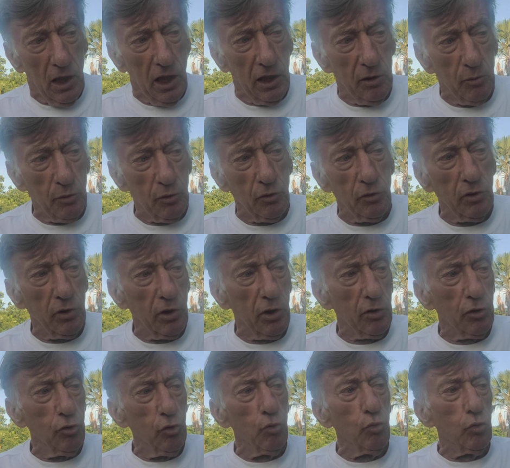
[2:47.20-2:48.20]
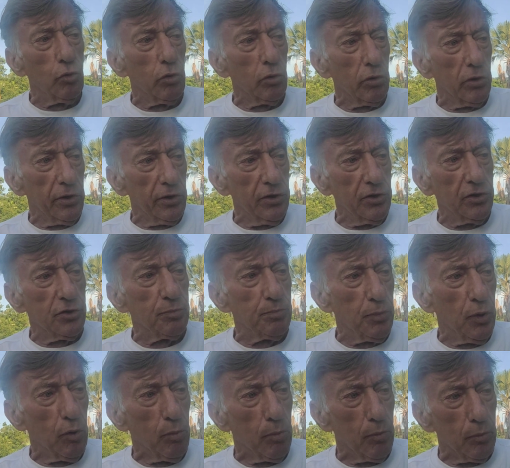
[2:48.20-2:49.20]
I'm going to Google these
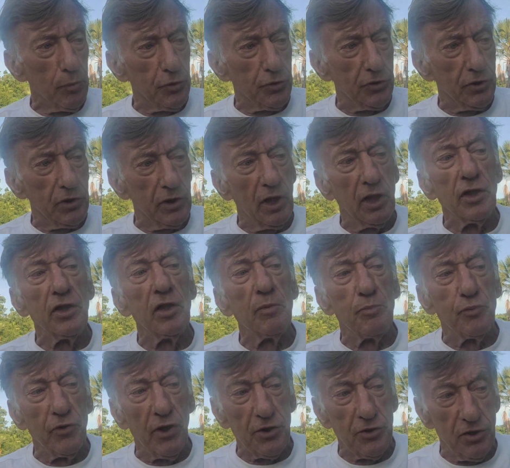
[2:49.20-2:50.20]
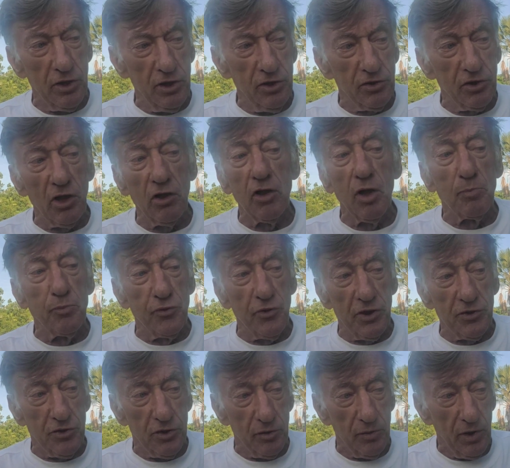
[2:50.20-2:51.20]
pumps and the pressure. It's got a
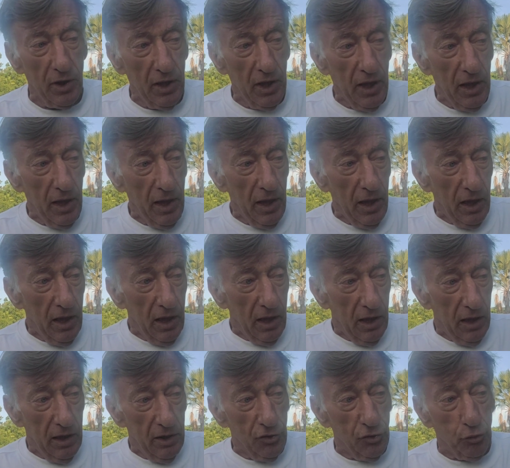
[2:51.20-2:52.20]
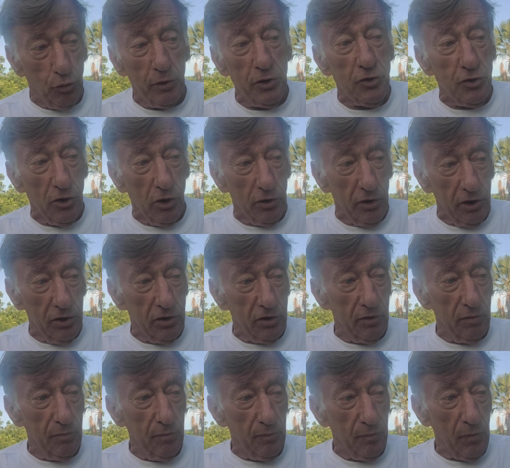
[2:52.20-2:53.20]
pressure switch on
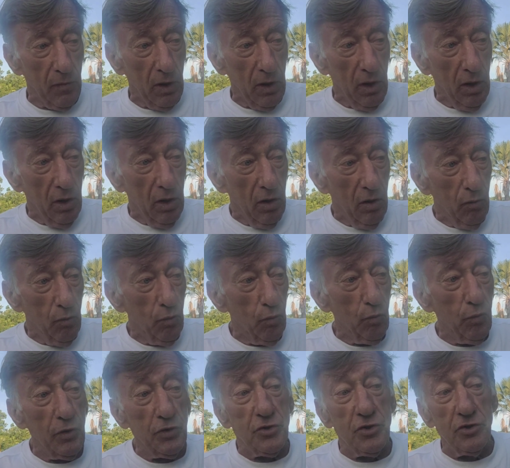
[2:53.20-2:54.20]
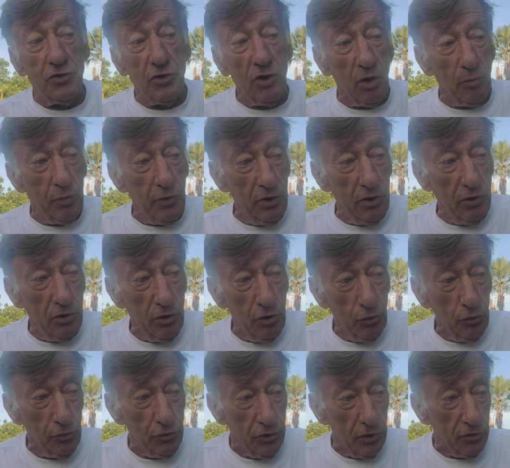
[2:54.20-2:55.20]
it which is not being
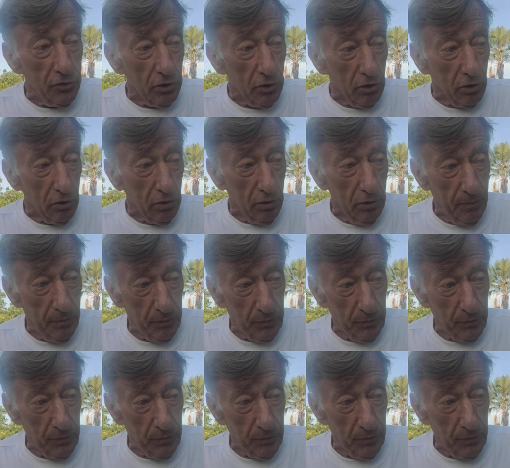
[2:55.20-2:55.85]
used at all.